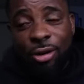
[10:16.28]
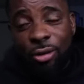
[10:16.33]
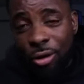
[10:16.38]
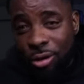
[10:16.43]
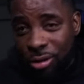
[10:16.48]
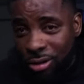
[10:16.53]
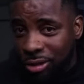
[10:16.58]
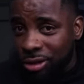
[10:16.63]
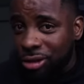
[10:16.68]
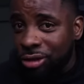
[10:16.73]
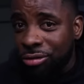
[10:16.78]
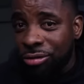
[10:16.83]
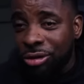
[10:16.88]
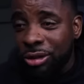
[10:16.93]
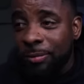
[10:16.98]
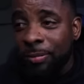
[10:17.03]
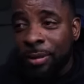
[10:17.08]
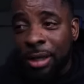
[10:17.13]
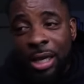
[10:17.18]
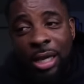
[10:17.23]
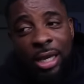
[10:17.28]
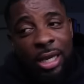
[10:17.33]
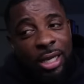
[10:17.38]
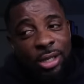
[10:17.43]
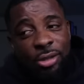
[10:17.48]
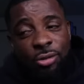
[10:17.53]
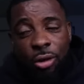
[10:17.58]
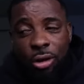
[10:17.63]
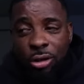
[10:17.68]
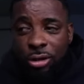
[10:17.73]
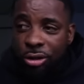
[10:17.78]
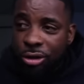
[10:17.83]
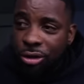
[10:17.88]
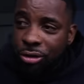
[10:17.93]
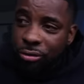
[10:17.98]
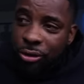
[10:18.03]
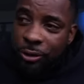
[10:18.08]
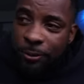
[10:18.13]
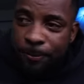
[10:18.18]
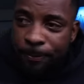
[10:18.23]
crossing the street. He's crossing the
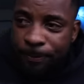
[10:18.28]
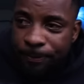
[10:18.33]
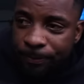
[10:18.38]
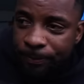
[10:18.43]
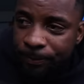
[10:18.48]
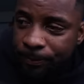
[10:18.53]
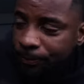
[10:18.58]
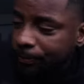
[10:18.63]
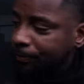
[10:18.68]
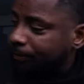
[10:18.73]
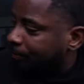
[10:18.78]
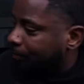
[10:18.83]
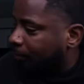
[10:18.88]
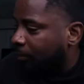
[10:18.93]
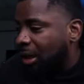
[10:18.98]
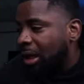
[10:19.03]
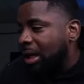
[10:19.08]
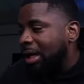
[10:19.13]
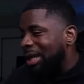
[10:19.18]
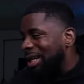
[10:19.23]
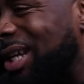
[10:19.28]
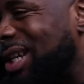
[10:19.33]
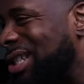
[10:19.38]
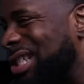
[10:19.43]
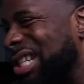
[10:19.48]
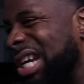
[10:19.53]
street. He's